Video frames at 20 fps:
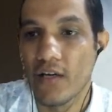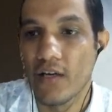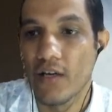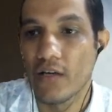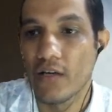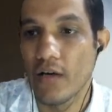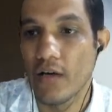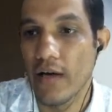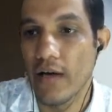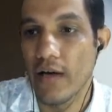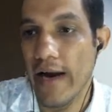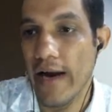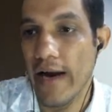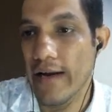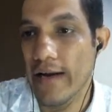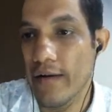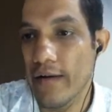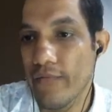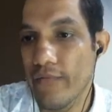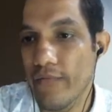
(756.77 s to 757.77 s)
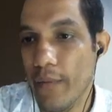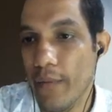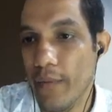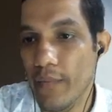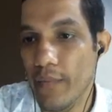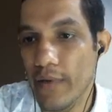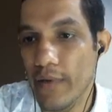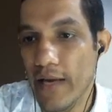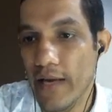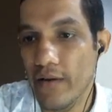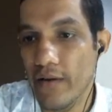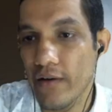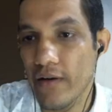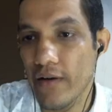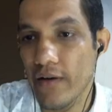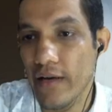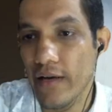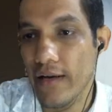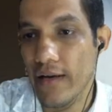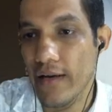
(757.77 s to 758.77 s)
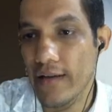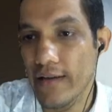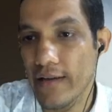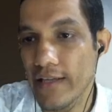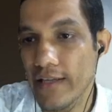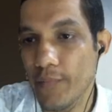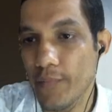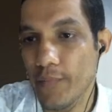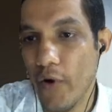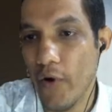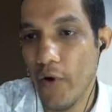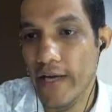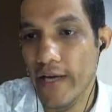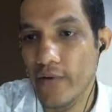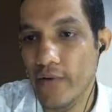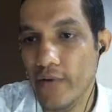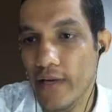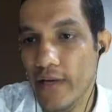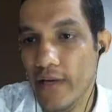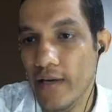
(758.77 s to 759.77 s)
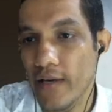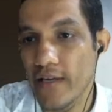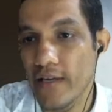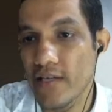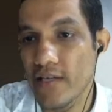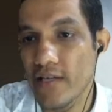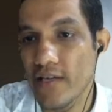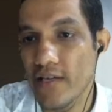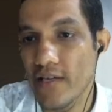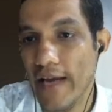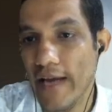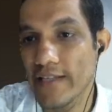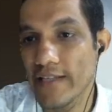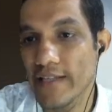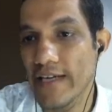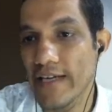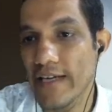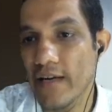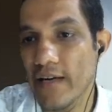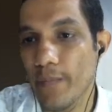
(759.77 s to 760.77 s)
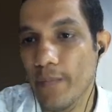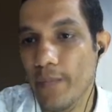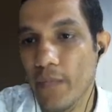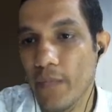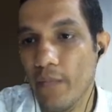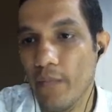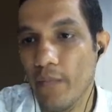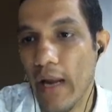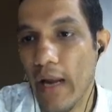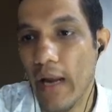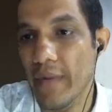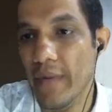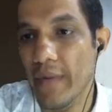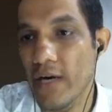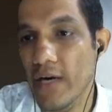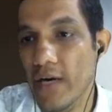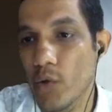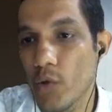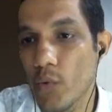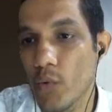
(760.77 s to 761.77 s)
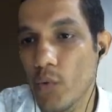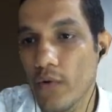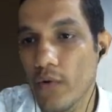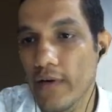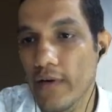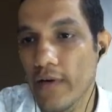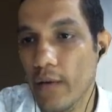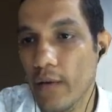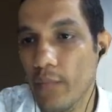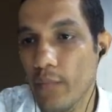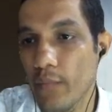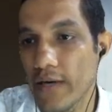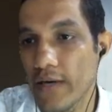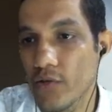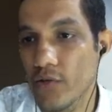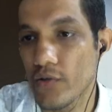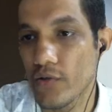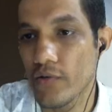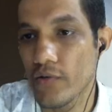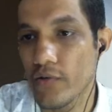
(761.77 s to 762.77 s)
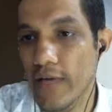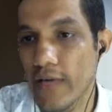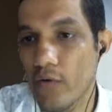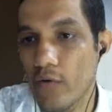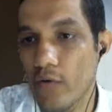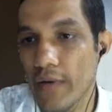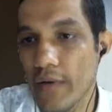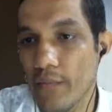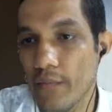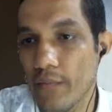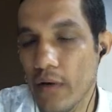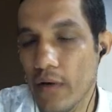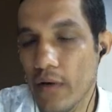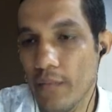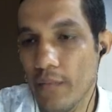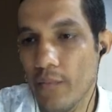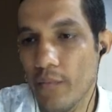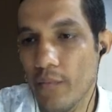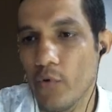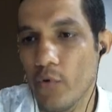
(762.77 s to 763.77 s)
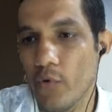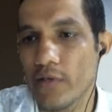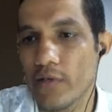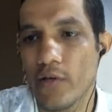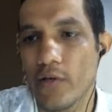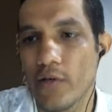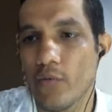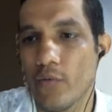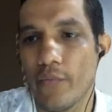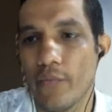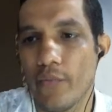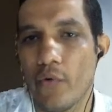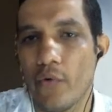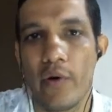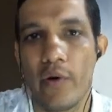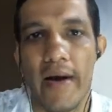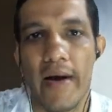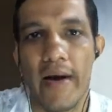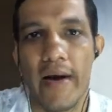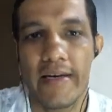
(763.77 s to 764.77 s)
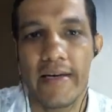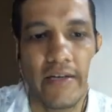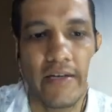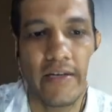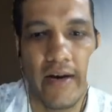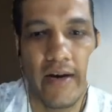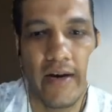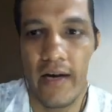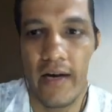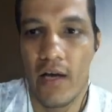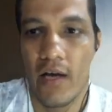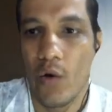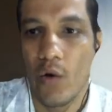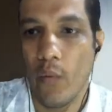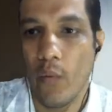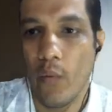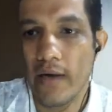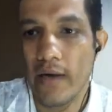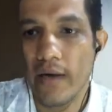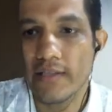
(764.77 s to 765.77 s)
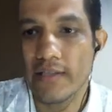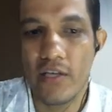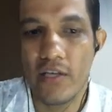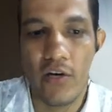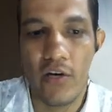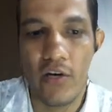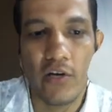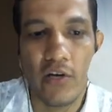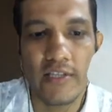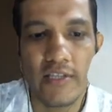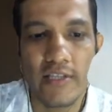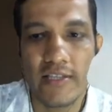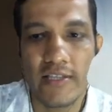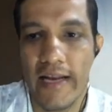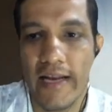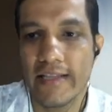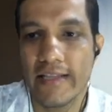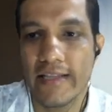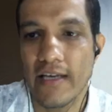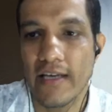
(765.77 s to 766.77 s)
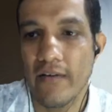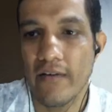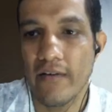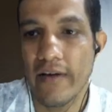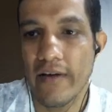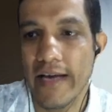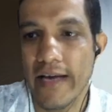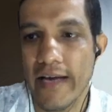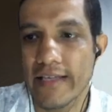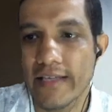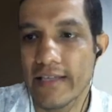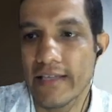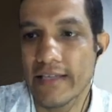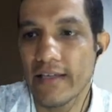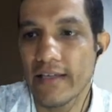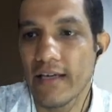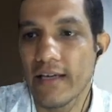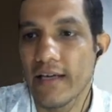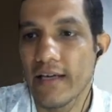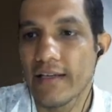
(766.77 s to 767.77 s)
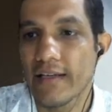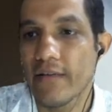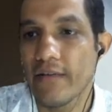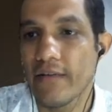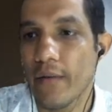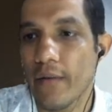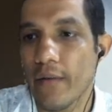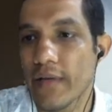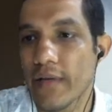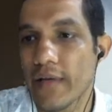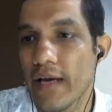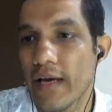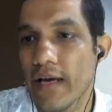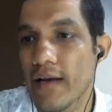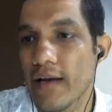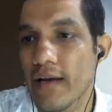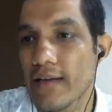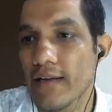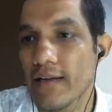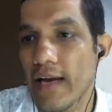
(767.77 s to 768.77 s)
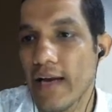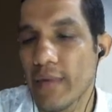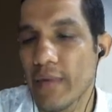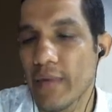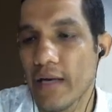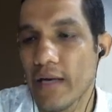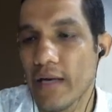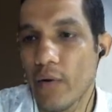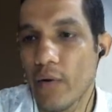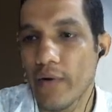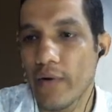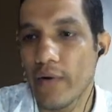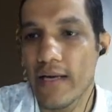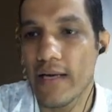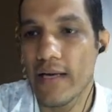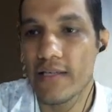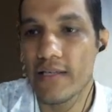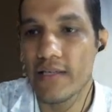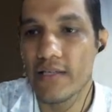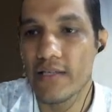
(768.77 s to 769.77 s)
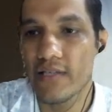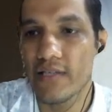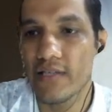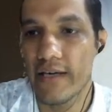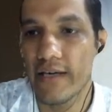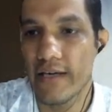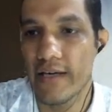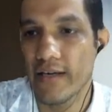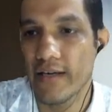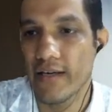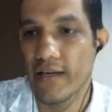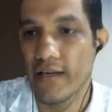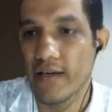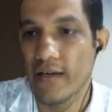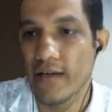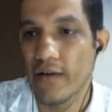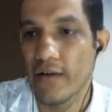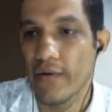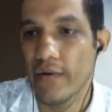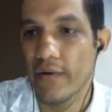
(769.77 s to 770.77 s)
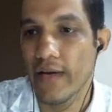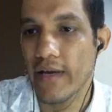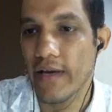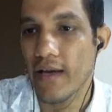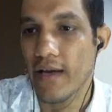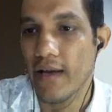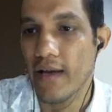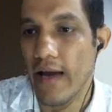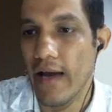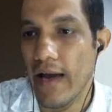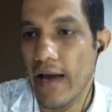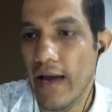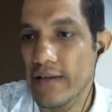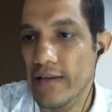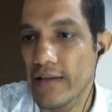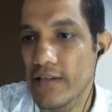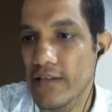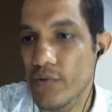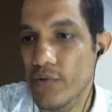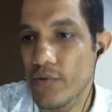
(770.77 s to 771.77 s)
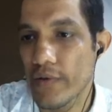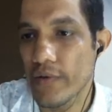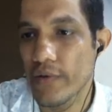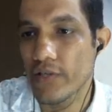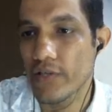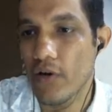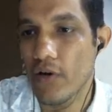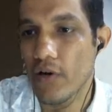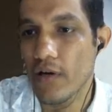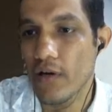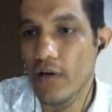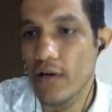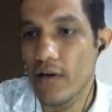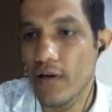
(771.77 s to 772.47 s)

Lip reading: and from, like, you know, this point actually it's transiting from laminar to turbulent zone. So that will be mostly, it won't be identified. Once it cross this length X, then from there the laminar boundary layer started. Okay, and this zone is called